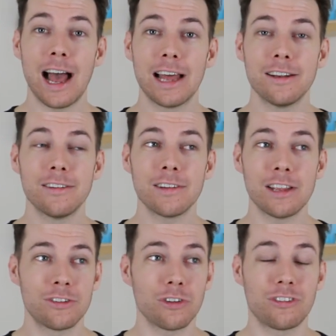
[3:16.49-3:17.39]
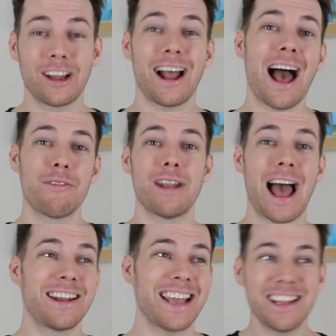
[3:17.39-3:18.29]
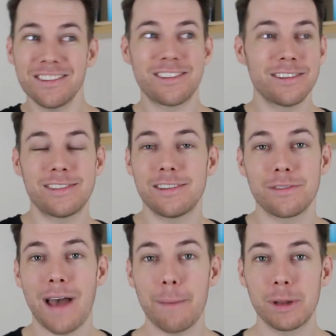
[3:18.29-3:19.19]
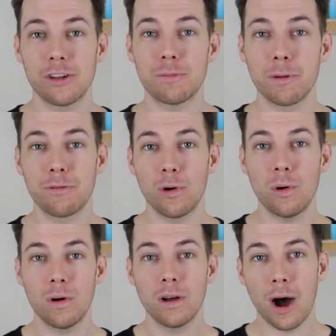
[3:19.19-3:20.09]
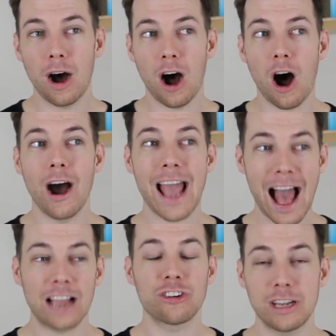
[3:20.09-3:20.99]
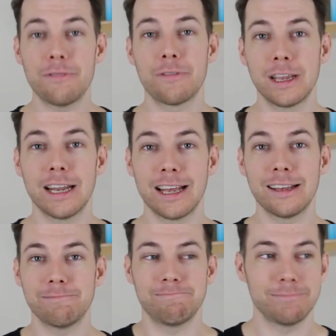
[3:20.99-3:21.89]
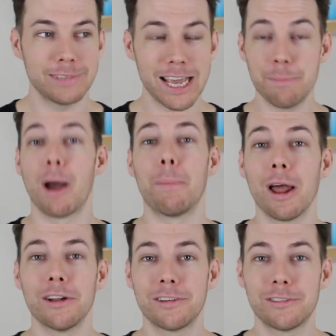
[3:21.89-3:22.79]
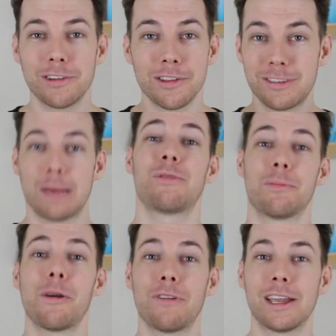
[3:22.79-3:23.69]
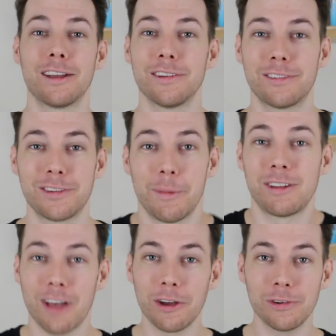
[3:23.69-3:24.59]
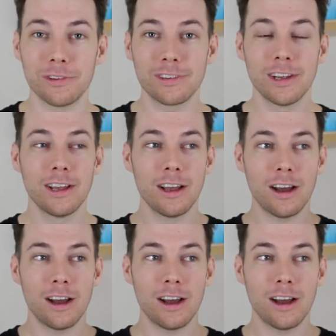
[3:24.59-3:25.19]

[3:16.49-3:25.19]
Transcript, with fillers: And it's not to say I haven't had instances of happiness before, but I actually feel it in my blood, to the tips of my fingers, to my toes.